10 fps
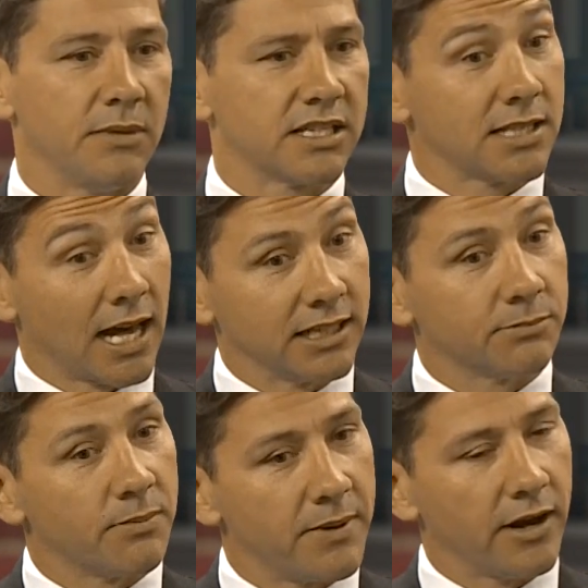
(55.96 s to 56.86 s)
It's starting
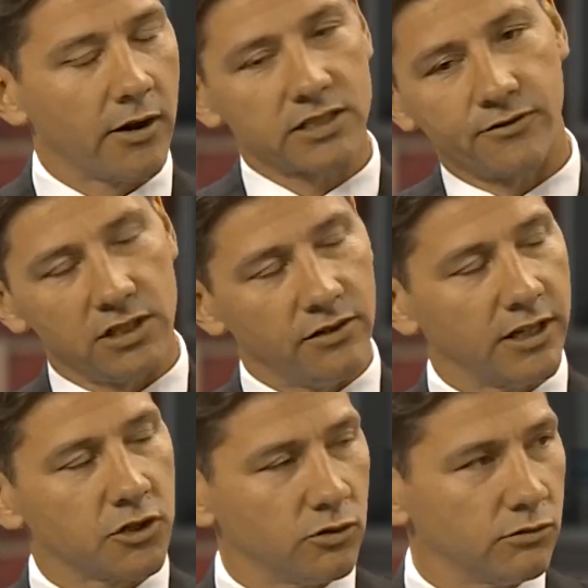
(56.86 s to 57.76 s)
to prepare us for the
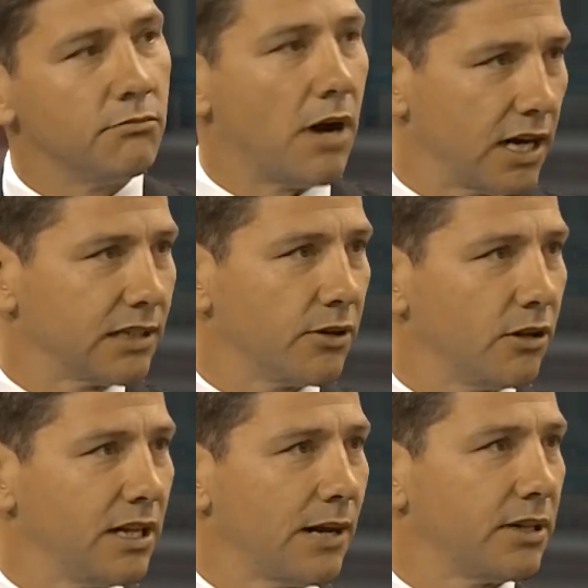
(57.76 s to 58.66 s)
eventual mining
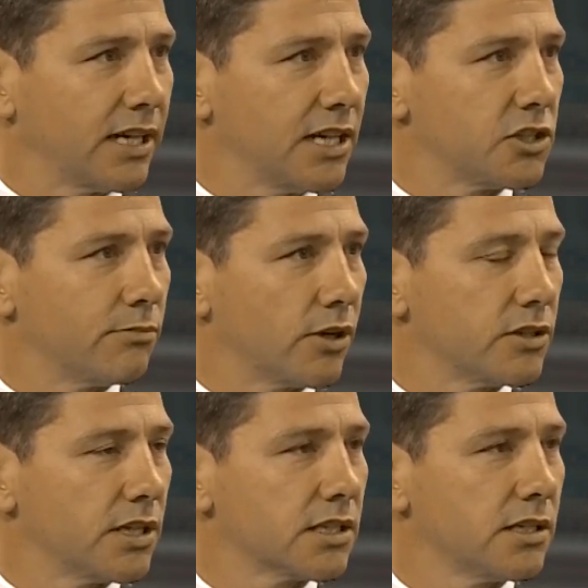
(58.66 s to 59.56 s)
permit application
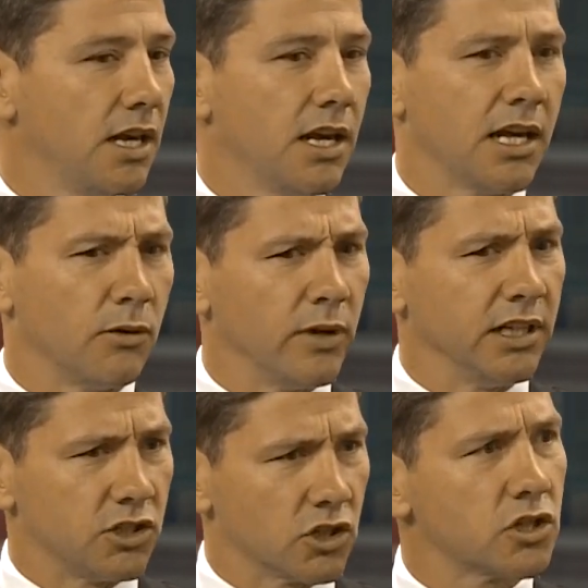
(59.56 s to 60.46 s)
process, and it
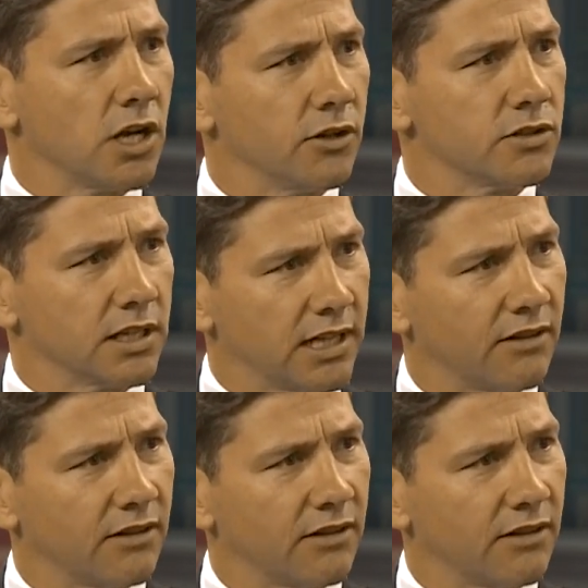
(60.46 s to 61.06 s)
really just shows the